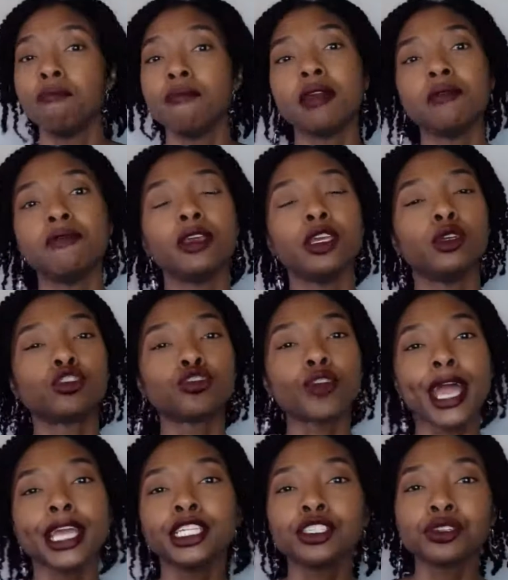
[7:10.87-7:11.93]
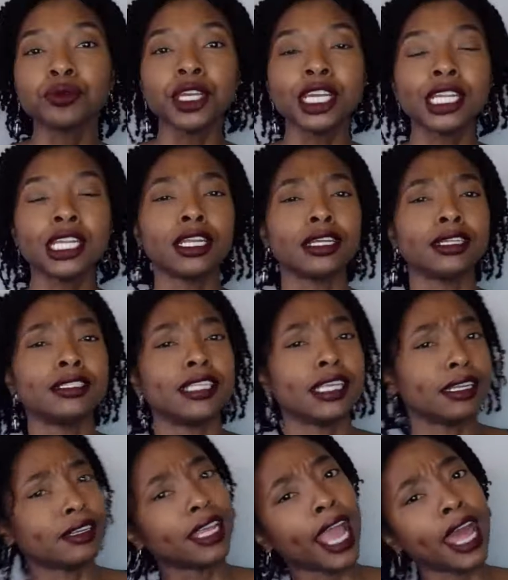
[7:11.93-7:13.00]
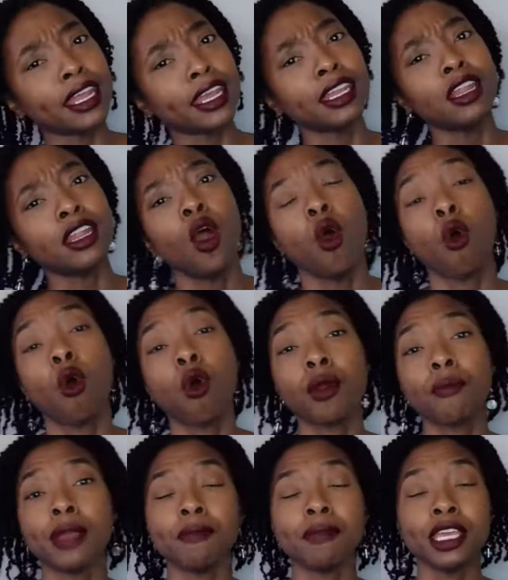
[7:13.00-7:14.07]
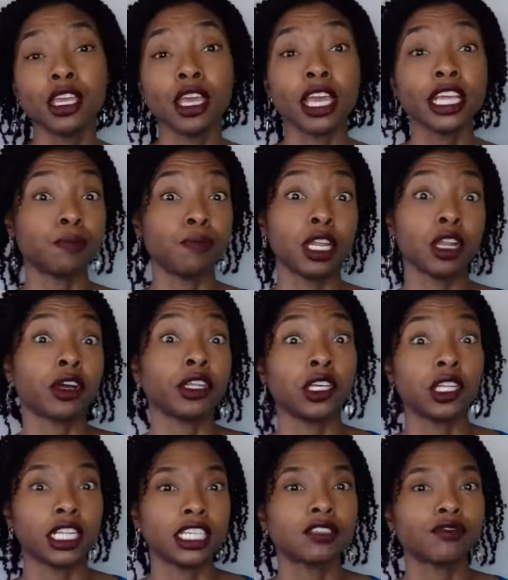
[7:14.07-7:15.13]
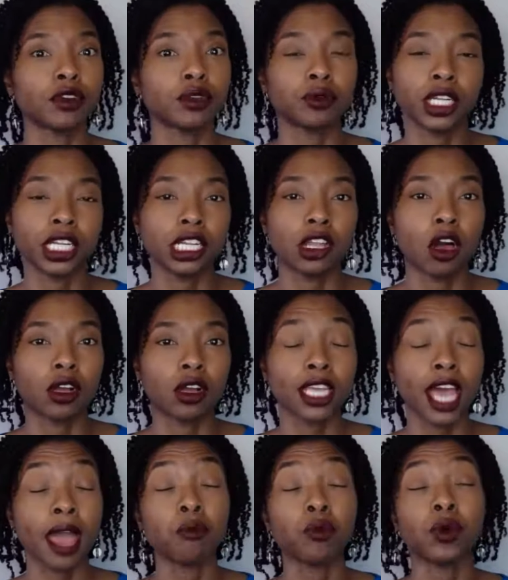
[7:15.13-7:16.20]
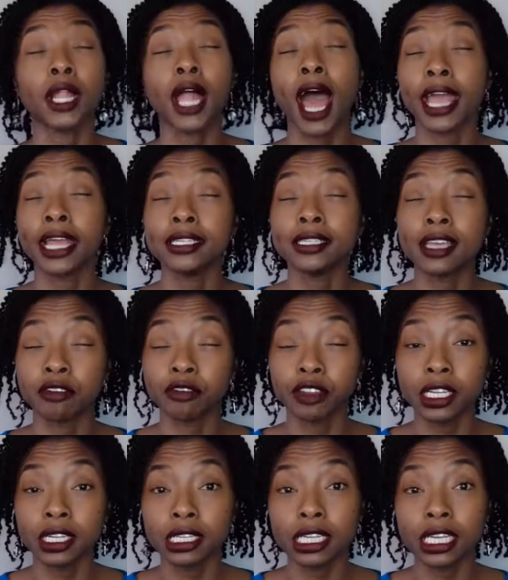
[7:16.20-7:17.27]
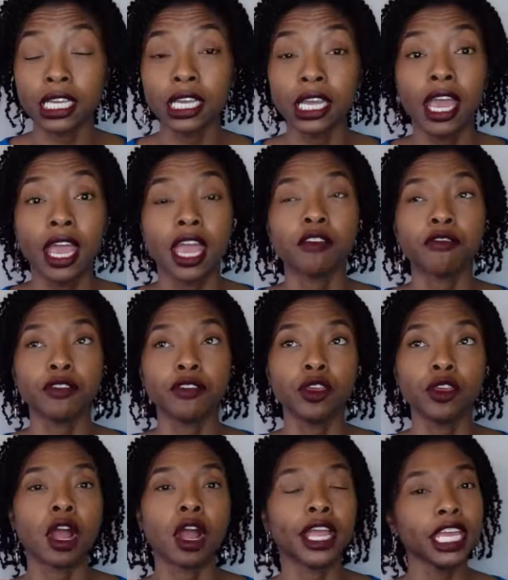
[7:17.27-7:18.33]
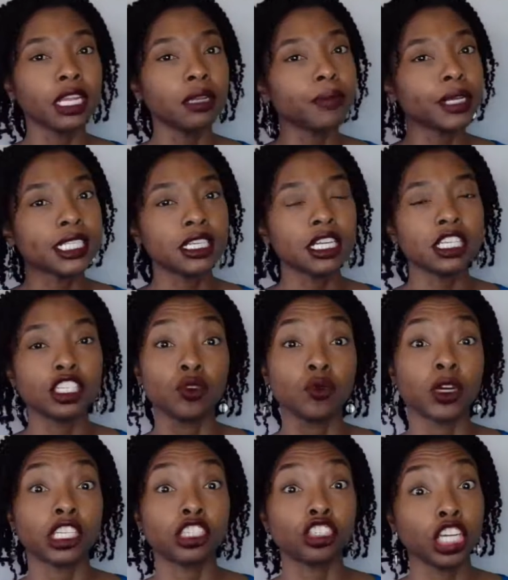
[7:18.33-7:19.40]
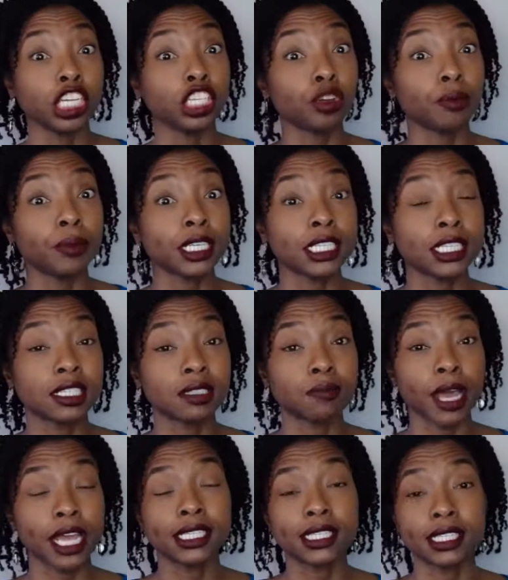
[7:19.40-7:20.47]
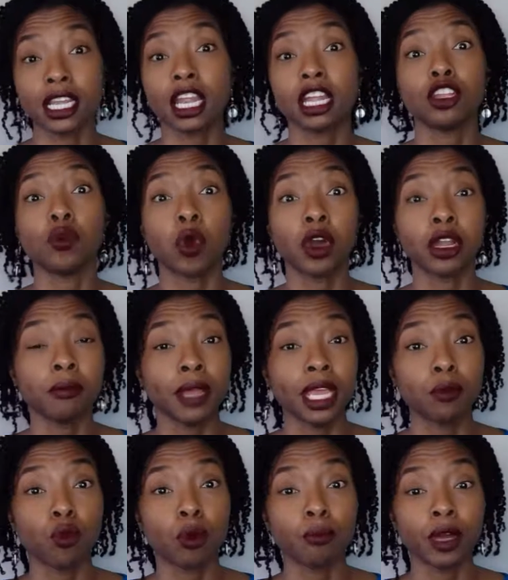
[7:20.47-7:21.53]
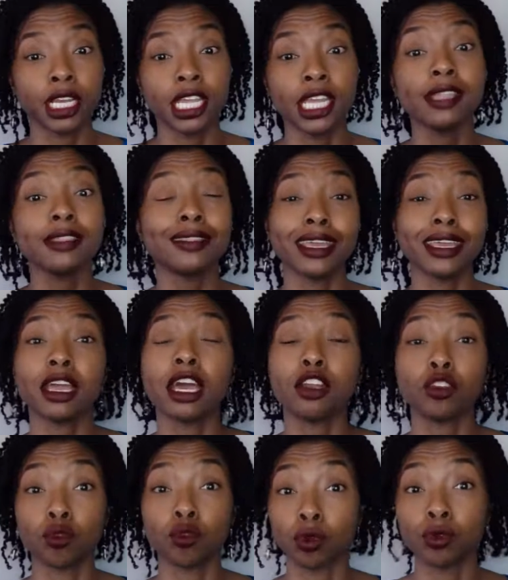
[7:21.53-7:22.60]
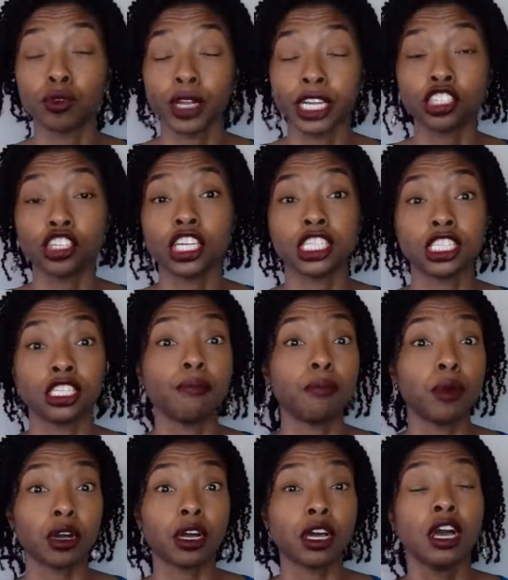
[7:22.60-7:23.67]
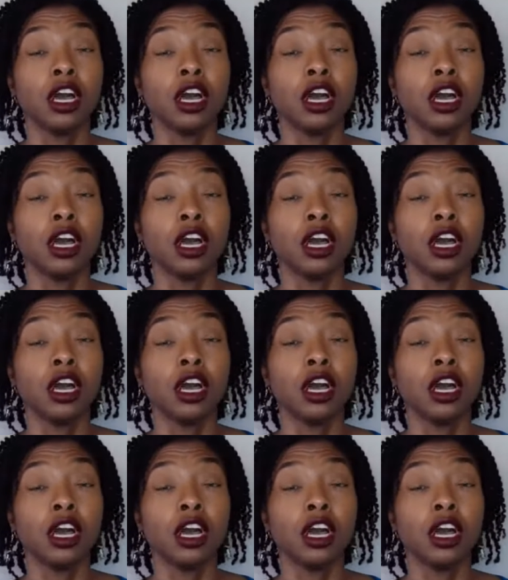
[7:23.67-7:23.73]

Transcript: Maybe you tried to read it and didn't get it, or maybe it's been on your list for a really long time. Well, I definitely, if you are in business, you want to change your business mindset and you want to make more money, Think and Grow Rich is the book